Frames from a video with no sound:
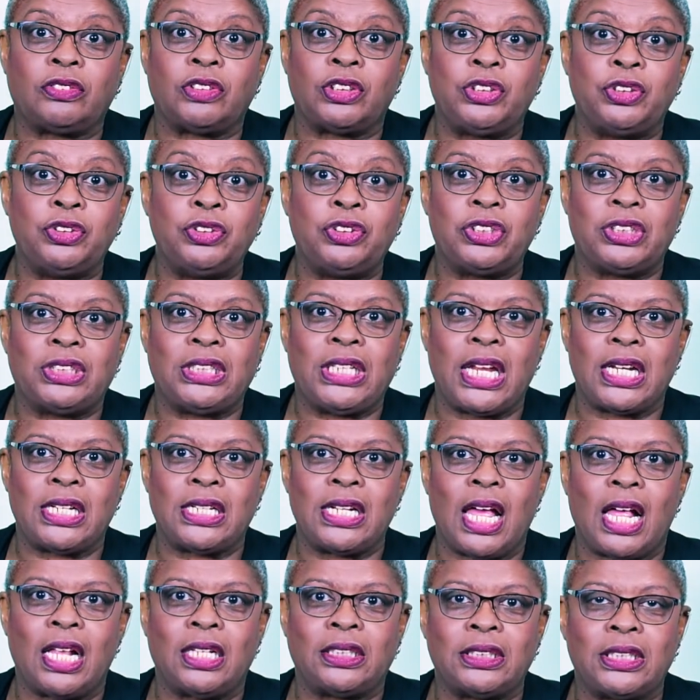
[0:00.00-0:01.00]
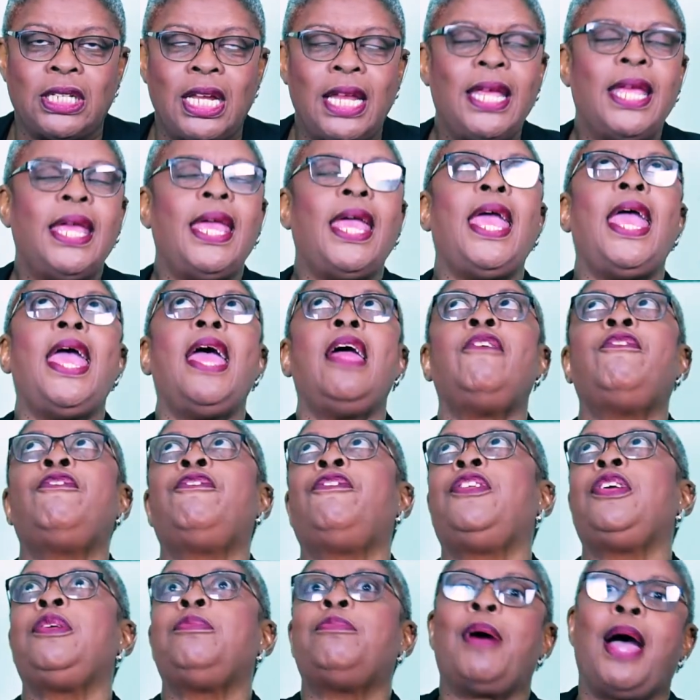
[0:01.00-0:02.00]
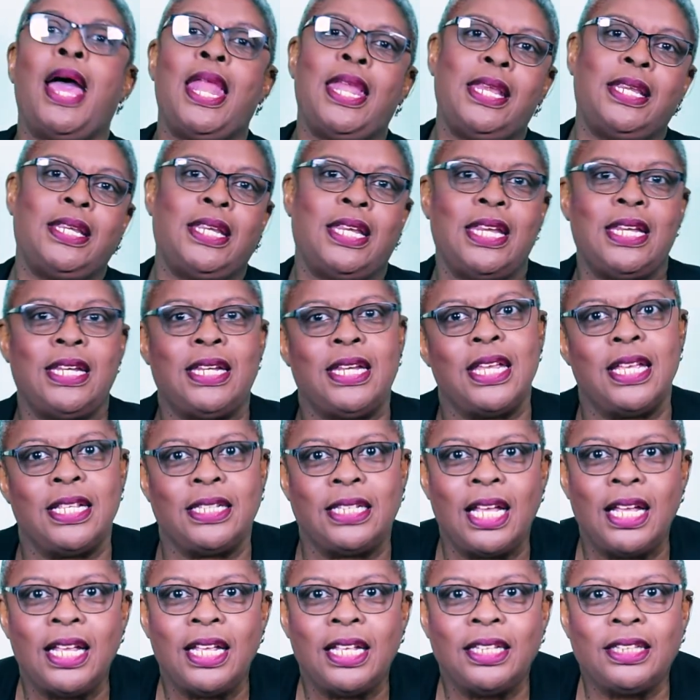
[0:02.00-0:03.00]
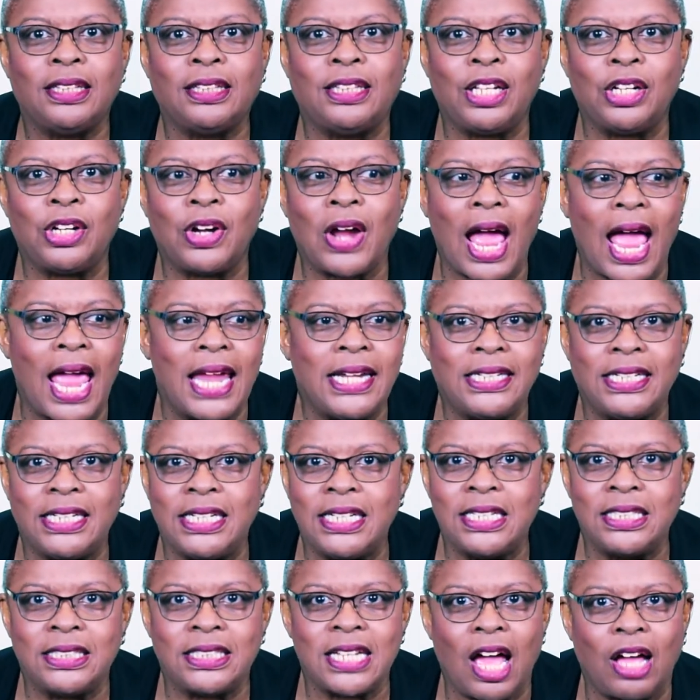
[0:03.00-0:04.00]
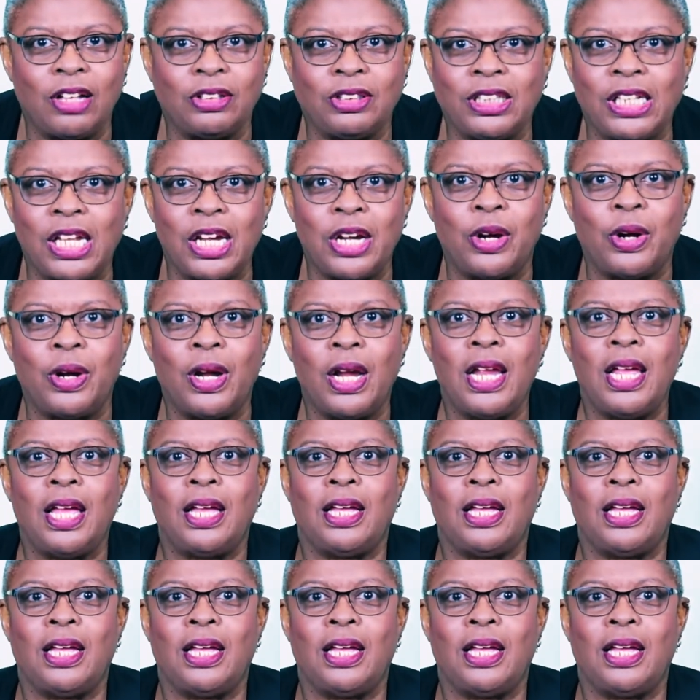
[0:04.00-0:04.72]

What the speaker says: the use of technology, everybody can get their ideas out there.